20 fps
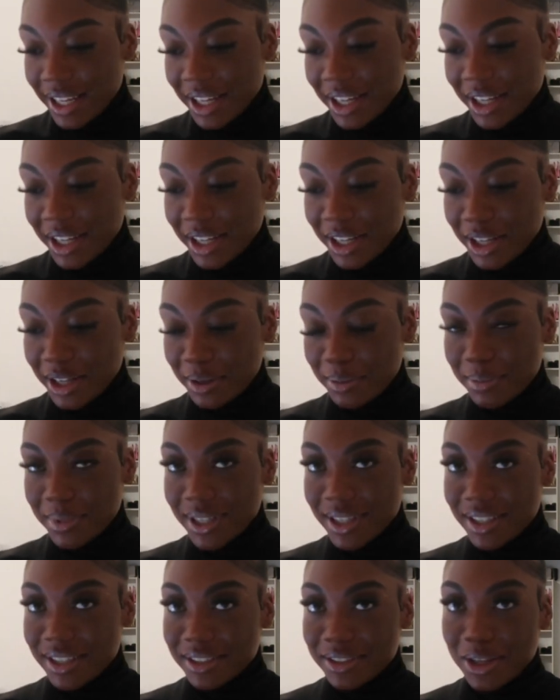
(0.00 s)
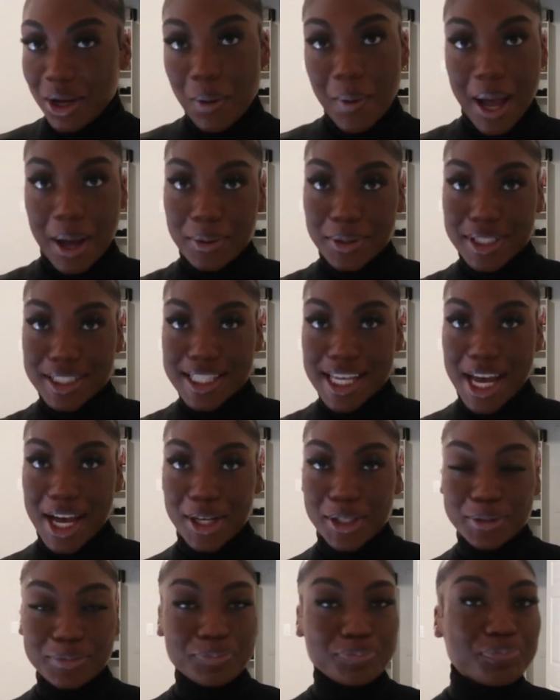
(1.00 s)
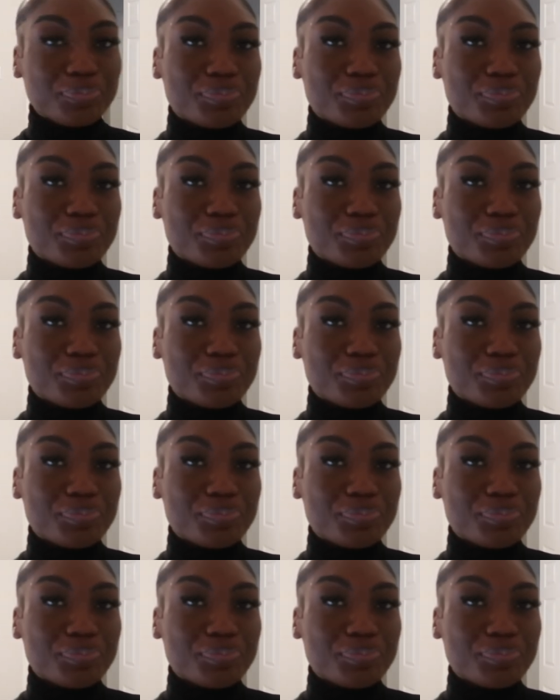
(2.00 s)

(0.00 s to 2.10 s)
Um, go out on the town,